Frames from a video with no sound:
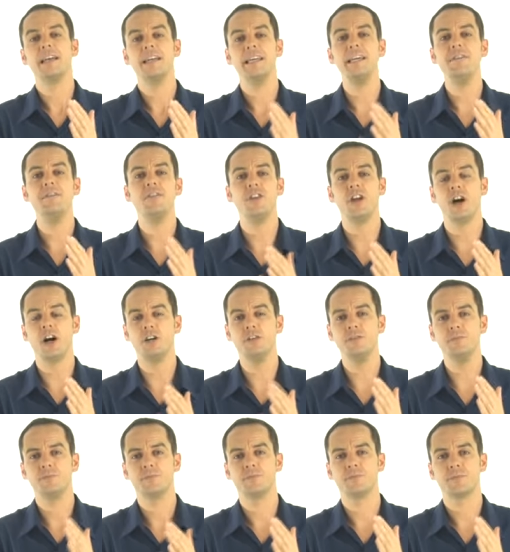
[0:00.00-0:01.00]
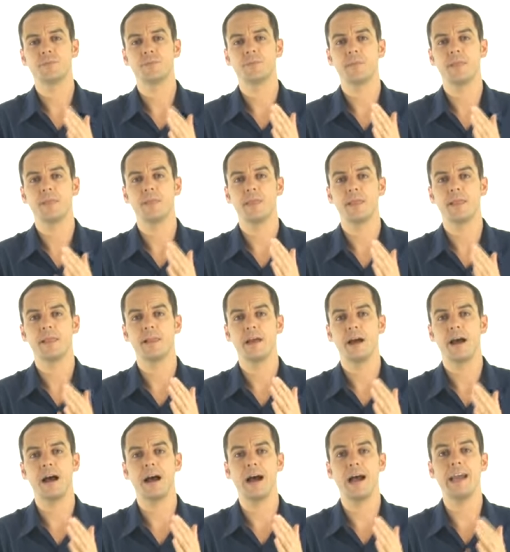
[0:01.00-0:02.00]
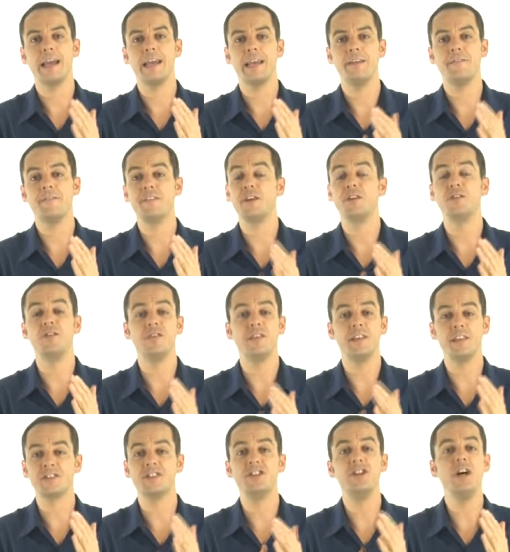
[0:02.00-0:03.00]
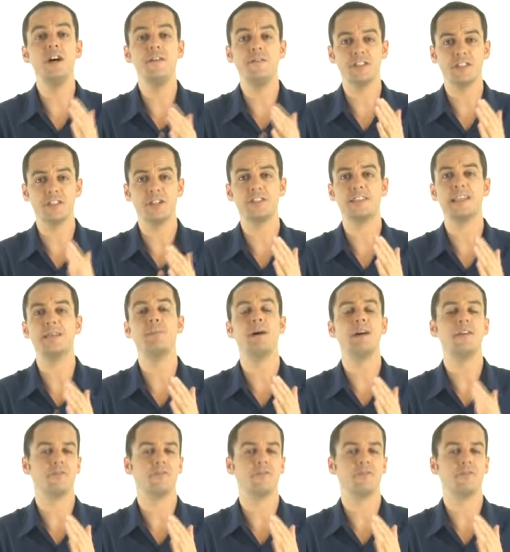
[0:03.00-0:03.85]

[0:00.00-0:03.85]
Even though I feel this nervousness in my